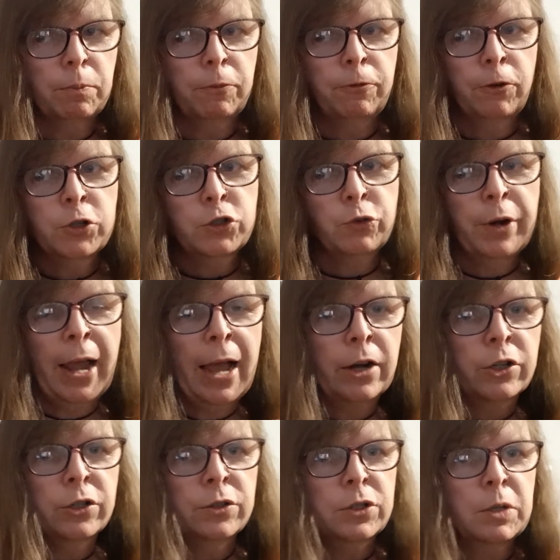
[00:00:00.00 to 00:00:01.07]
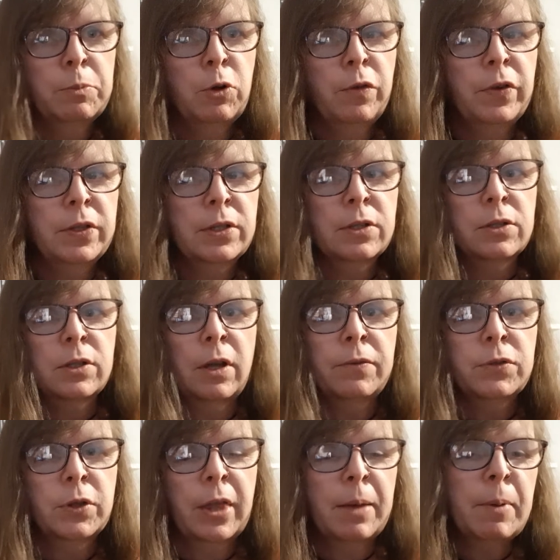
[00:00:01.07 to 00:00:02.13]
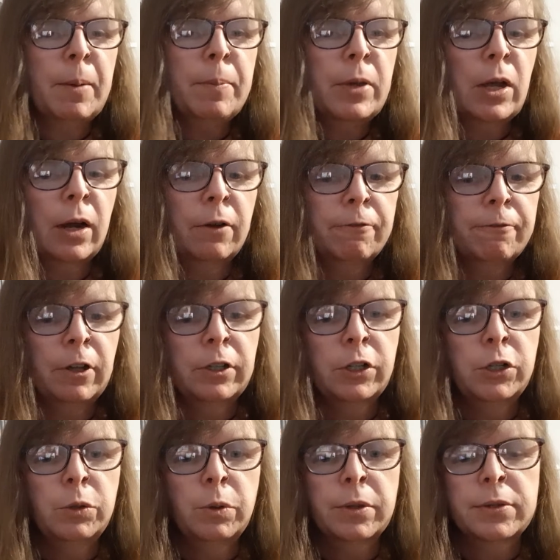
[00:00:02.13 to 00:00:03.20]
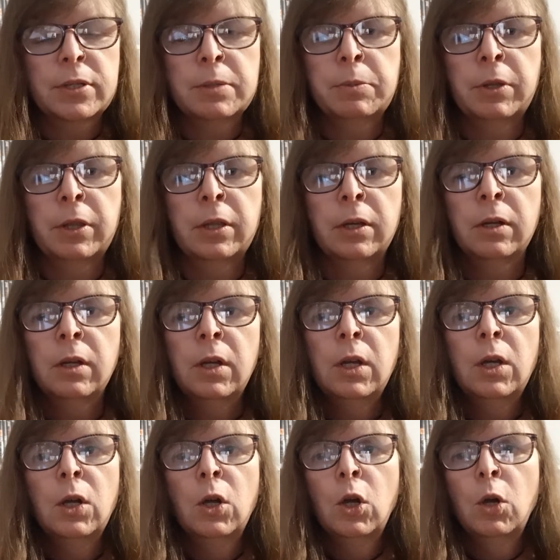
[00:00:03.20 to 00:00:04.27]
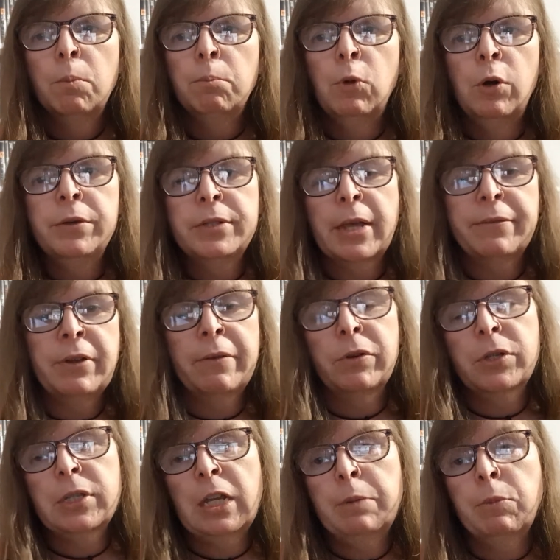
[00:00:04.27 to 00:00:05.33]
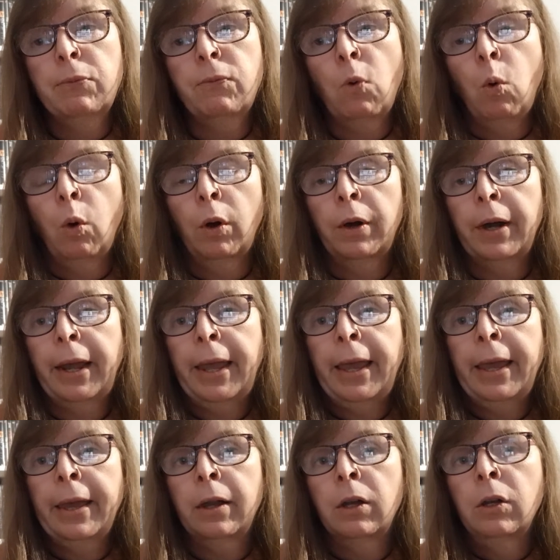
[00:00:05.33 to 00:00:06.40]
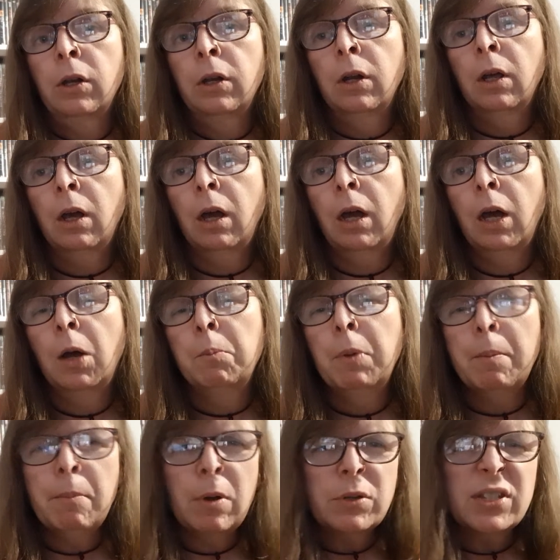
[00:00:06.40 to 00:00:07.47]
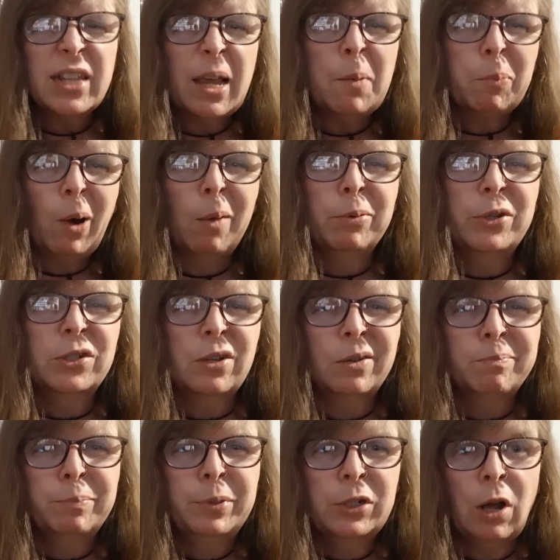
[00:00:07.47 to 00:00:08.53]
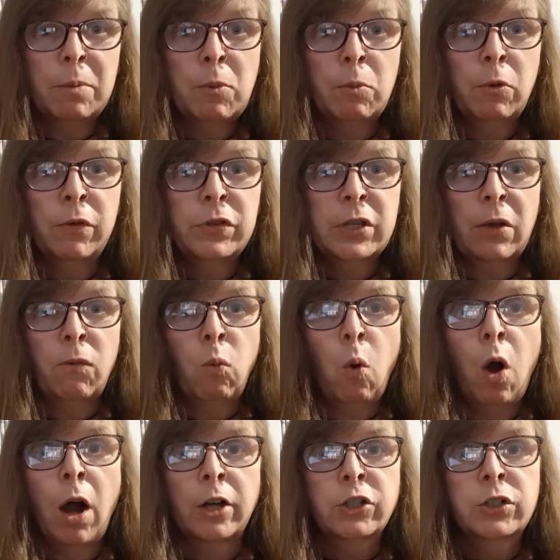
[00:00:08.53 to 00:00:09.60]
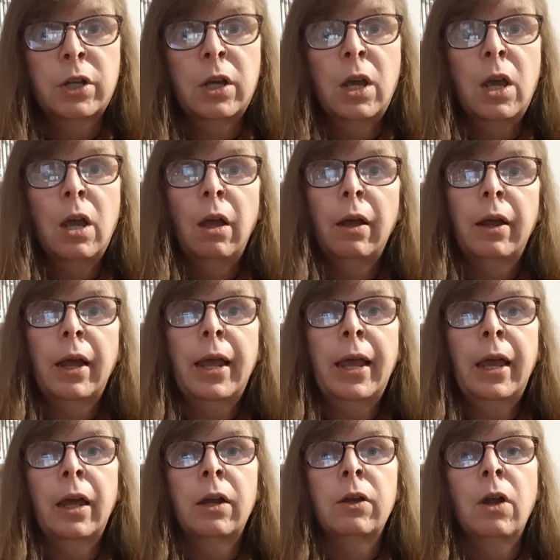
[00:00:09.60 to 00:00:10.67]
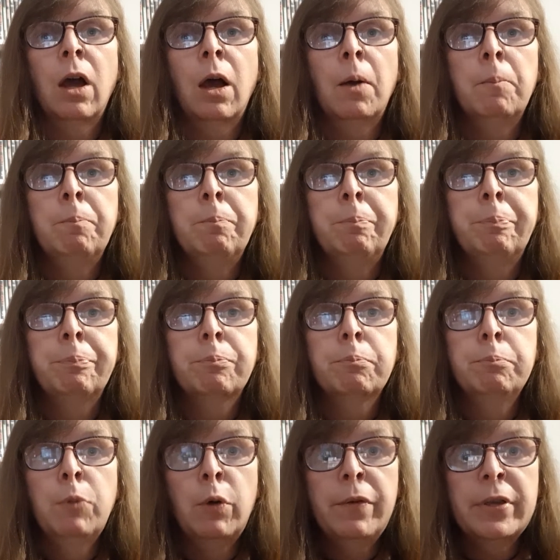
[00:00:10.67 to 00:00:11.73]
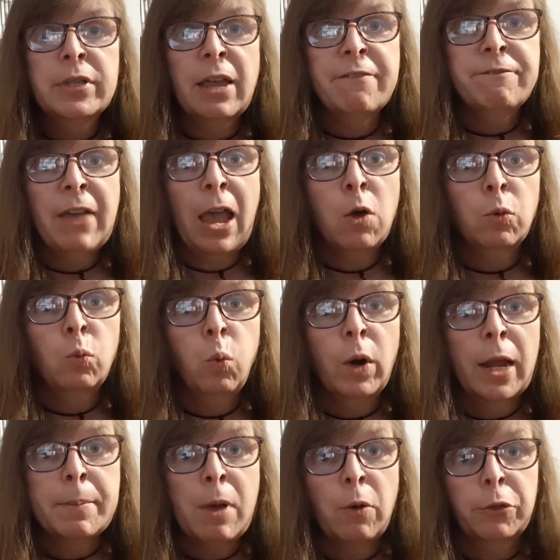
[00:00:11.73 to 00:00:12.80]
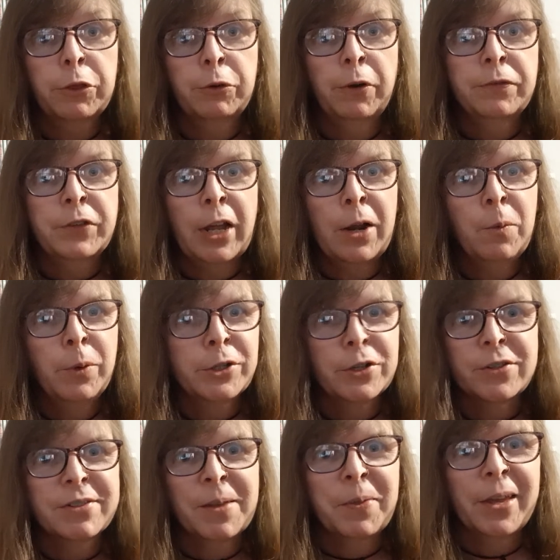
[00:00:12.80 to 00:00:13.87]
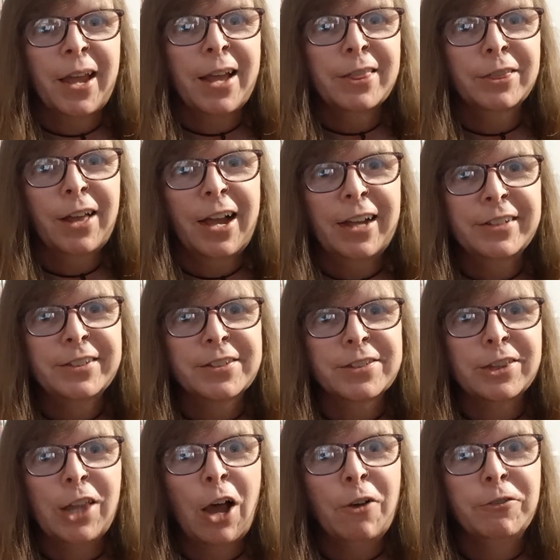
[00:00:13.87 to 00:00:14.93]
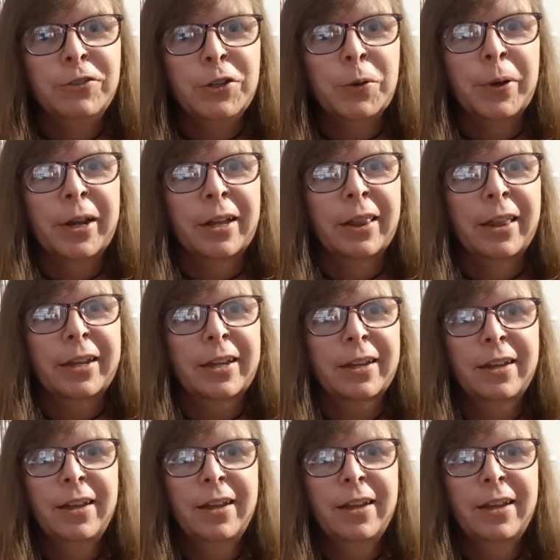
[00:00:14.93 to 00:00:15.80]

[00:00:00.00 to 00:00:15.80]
first reactions to movies and stuff, so that might be kind of fun to do with some of the movies I've never seen before. And but mostly I'll probably be talking about movies I've watched and movies I found when I'm out thrifting, which is something I just love doing. Like,